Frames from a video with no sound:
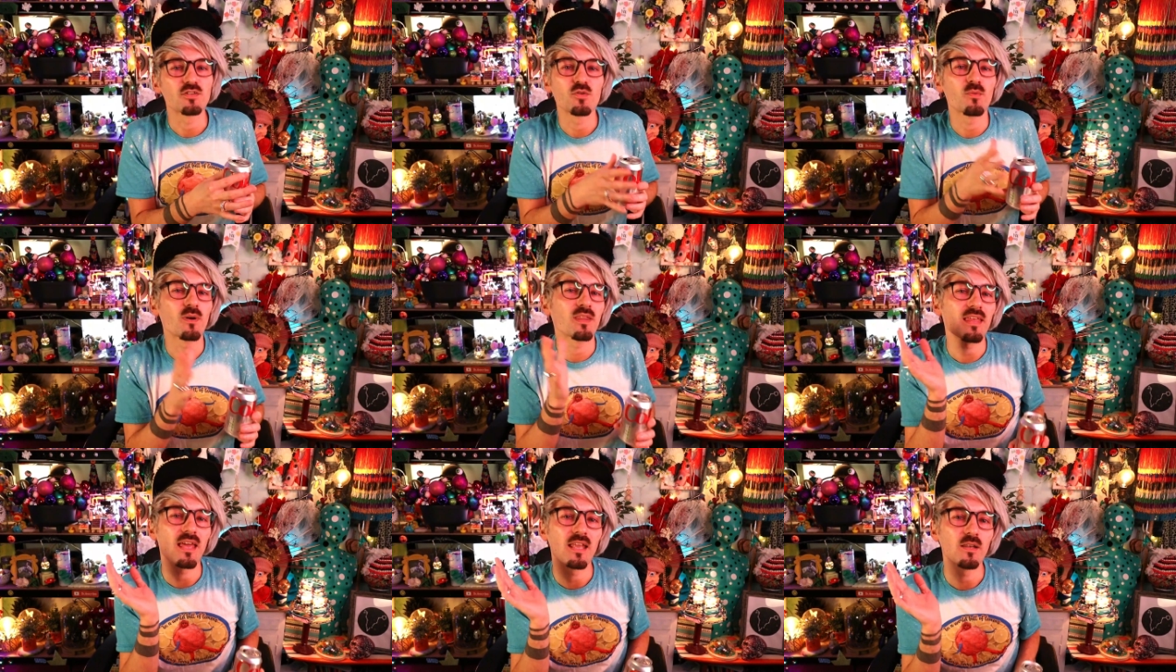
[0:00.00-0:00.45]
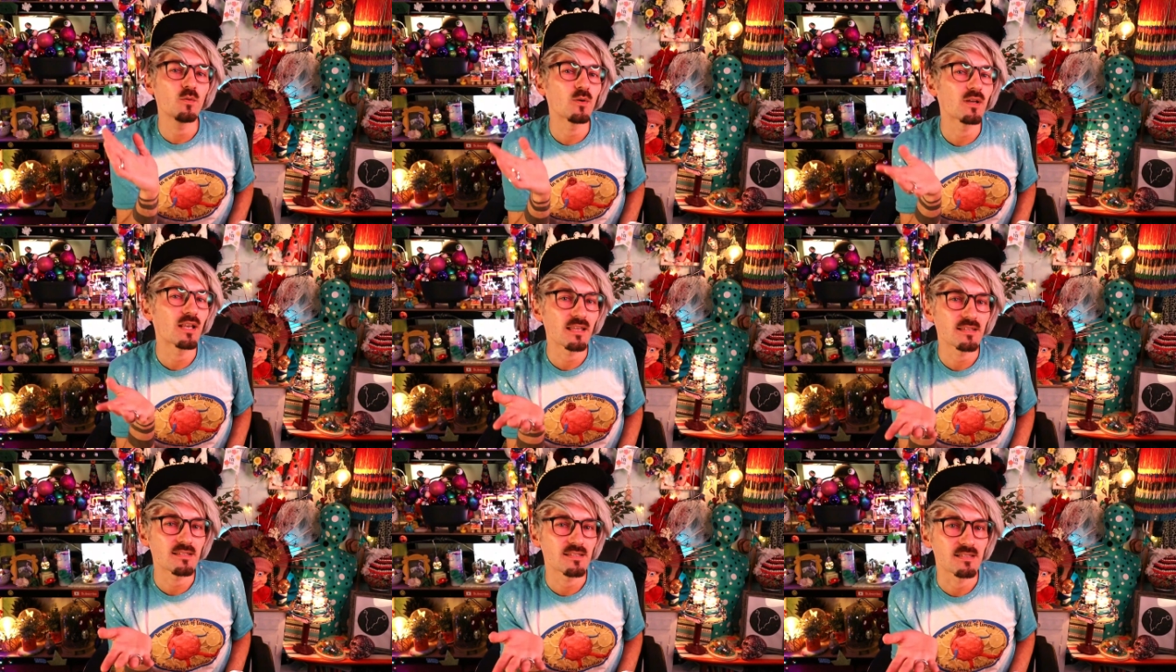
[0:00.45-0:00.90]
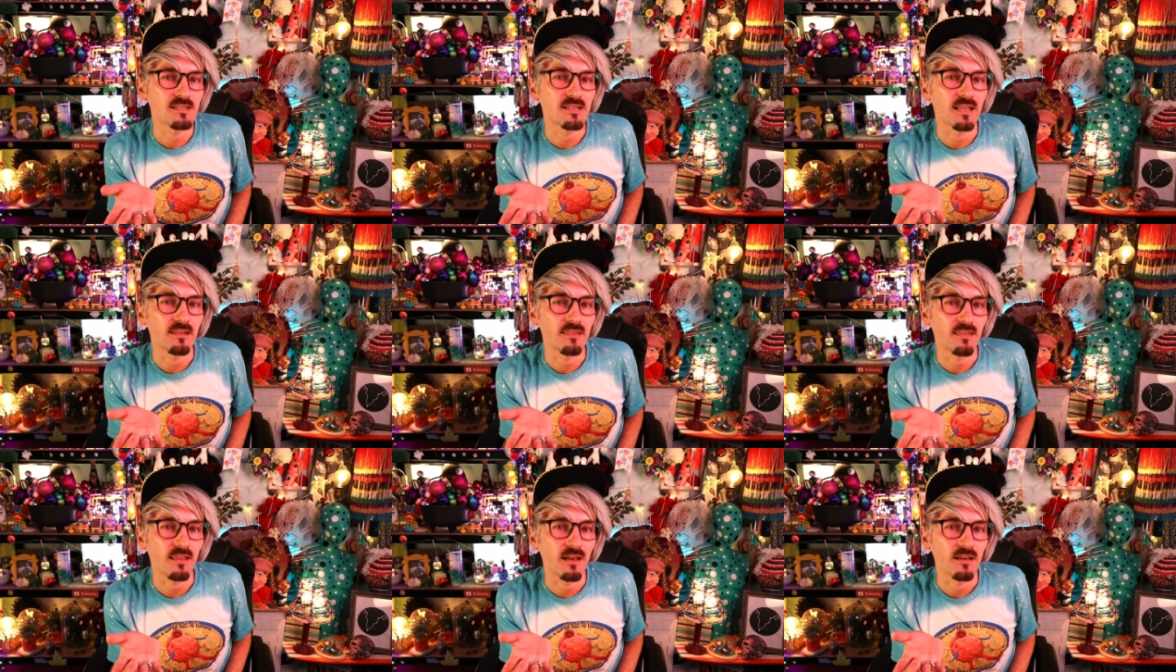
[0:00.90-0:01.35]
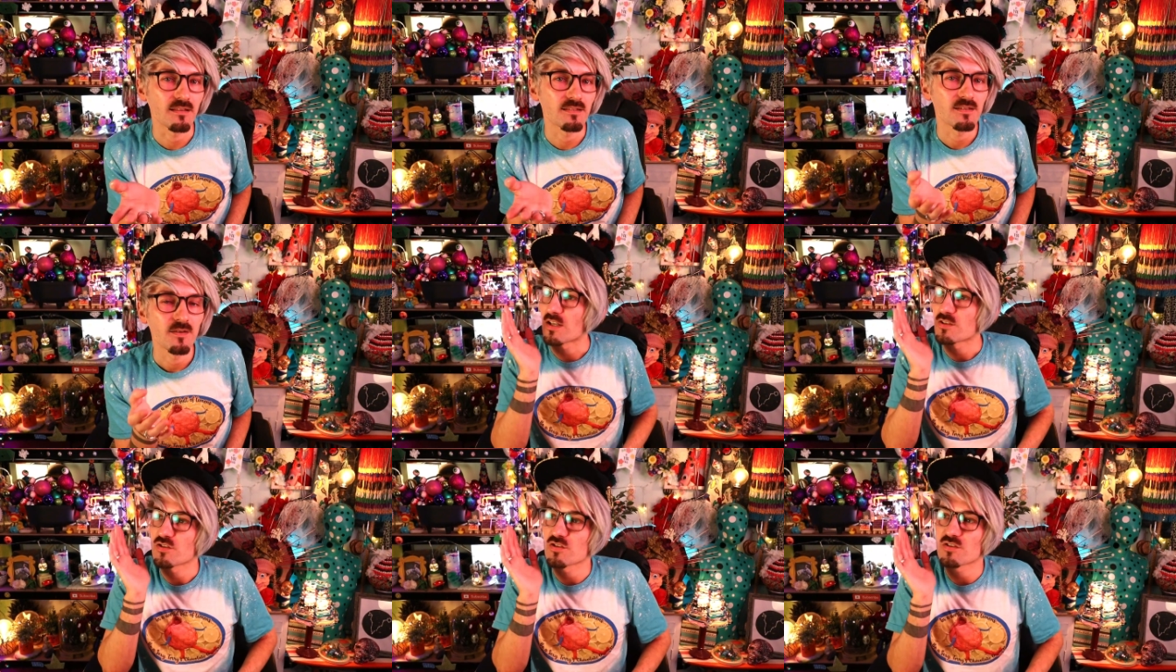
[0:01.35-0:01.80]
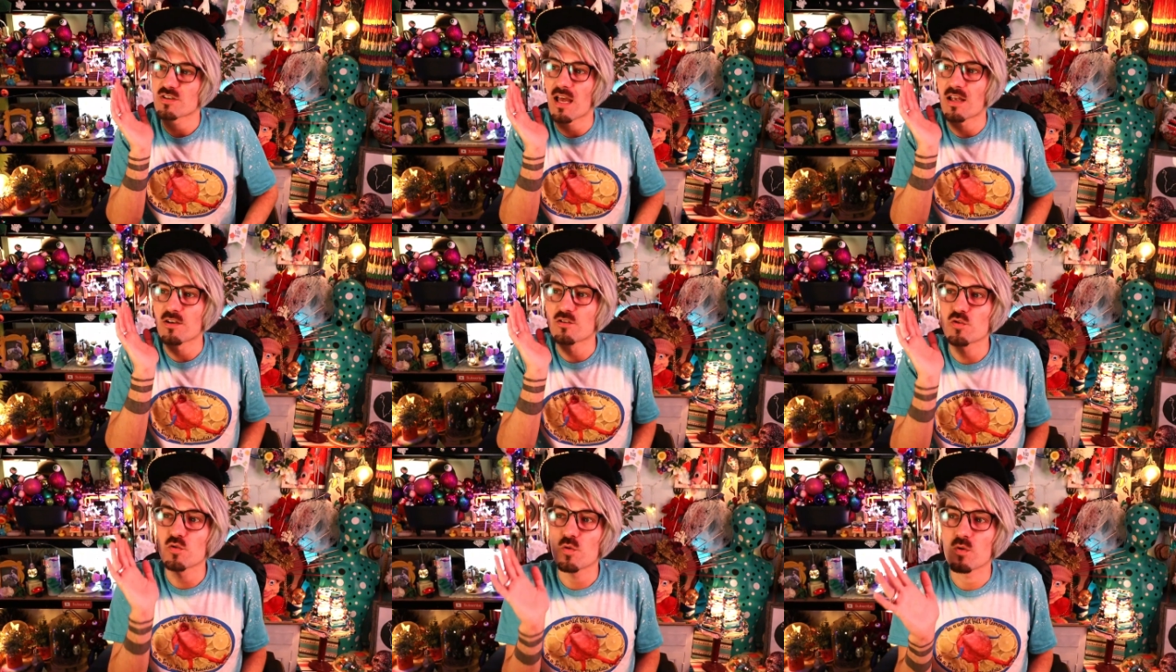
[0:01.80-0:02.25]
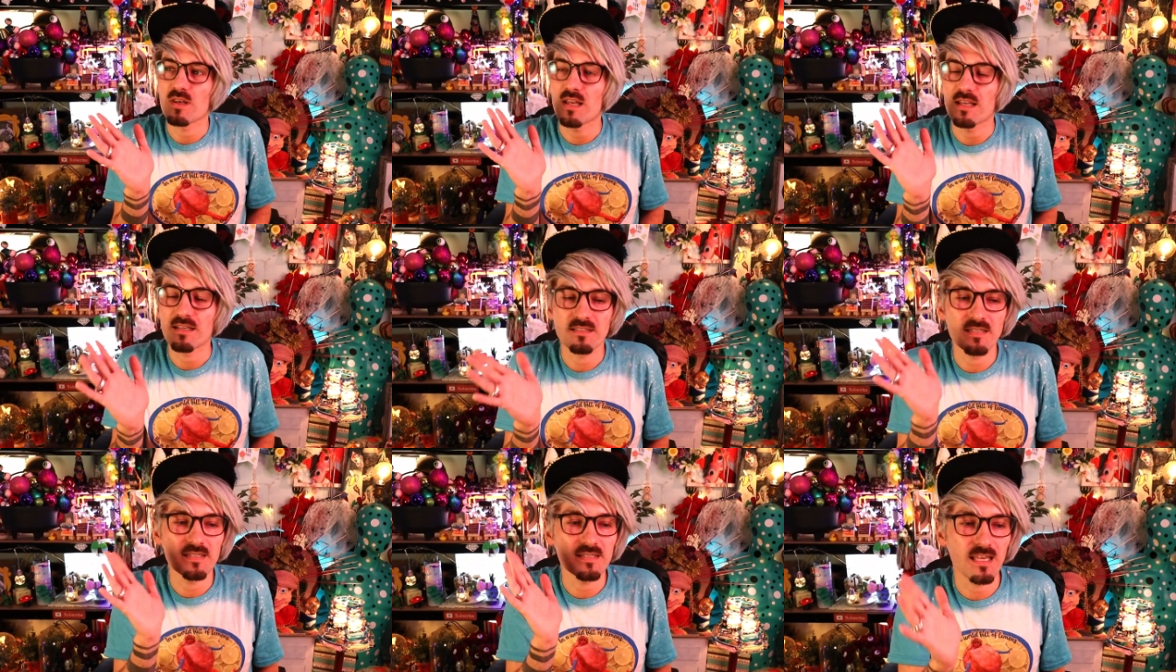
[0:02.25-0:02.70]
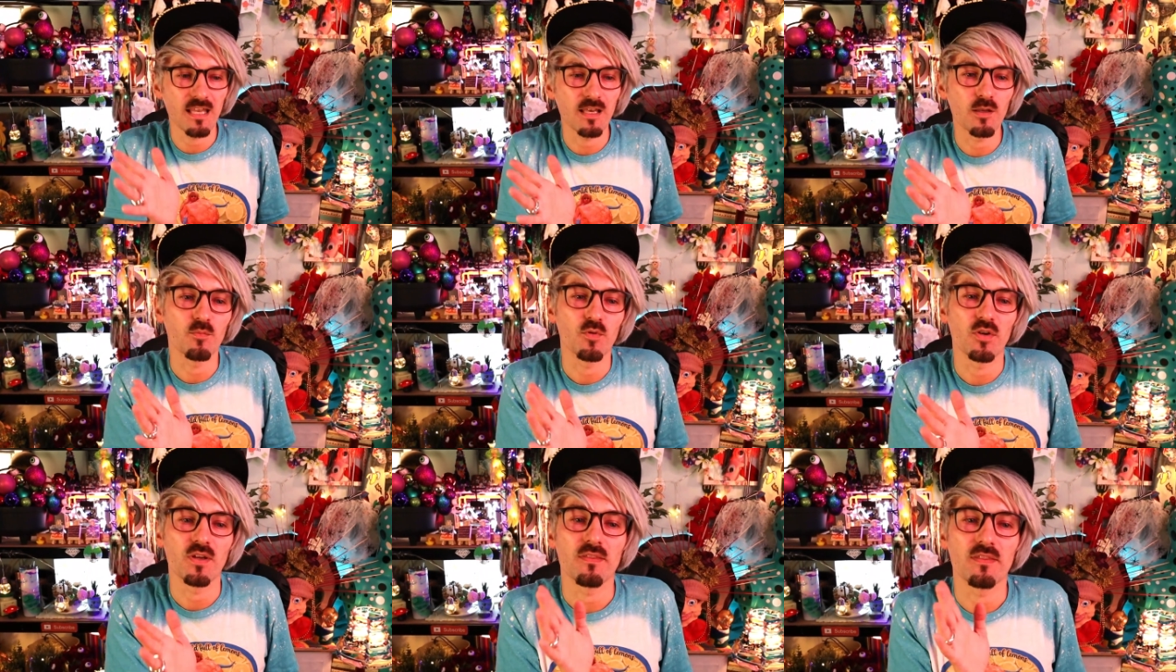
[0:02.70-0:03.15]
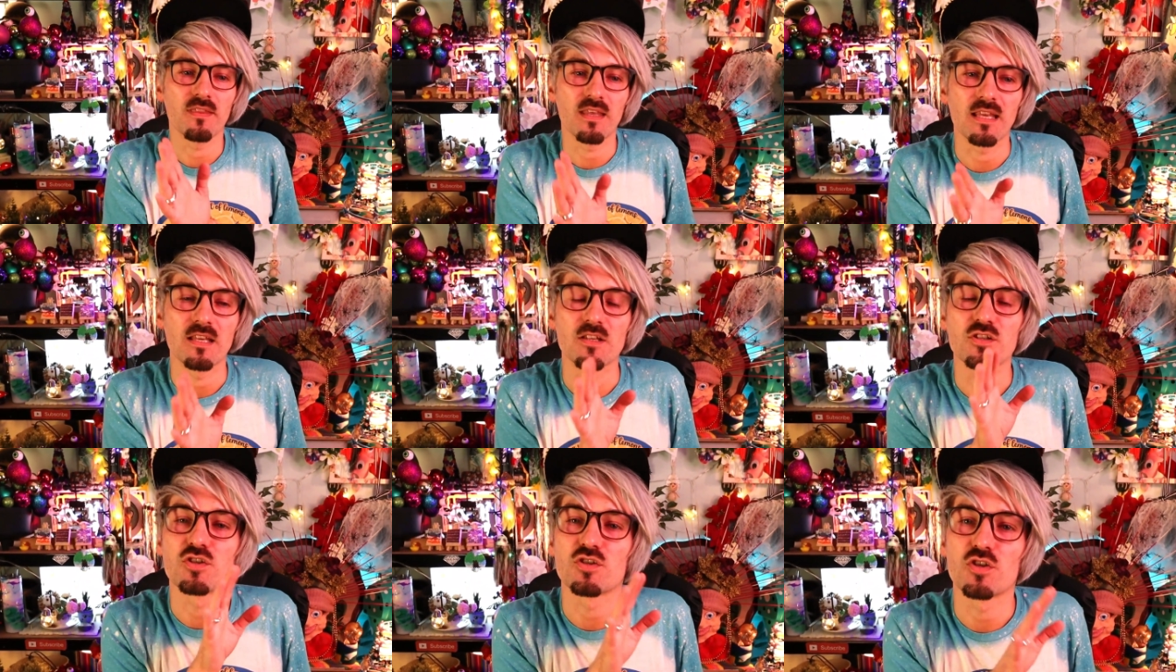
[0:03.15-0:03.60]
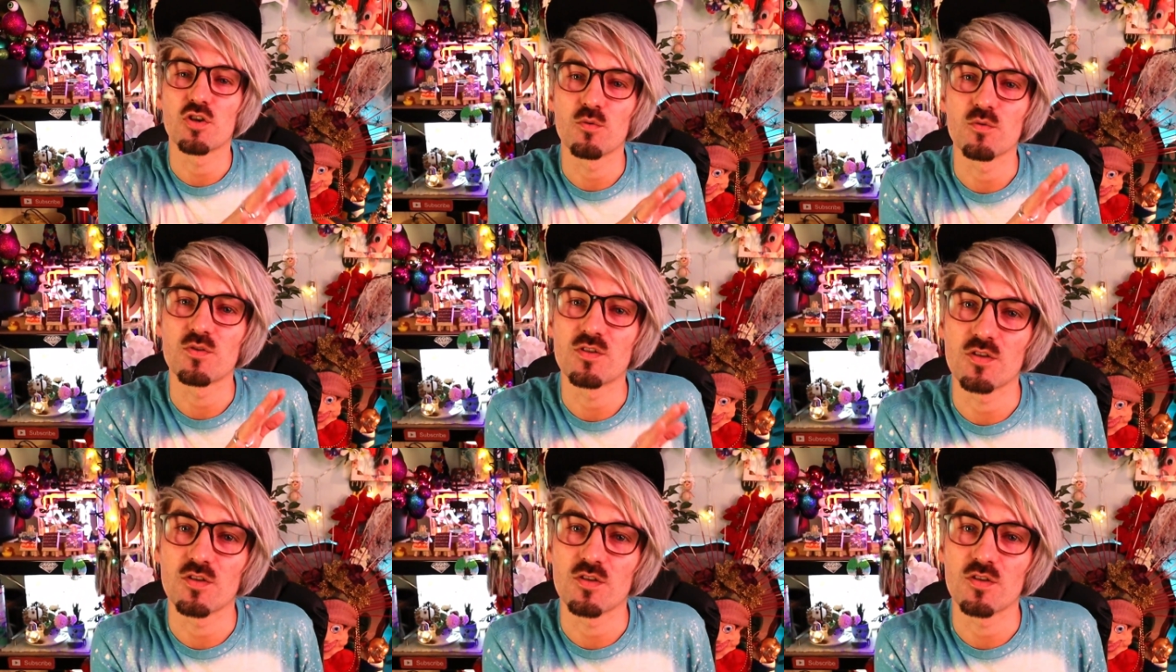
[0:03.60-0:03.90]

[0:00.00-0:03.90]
don't know whether anyone else is like that. I just, I don't like to celebrate things too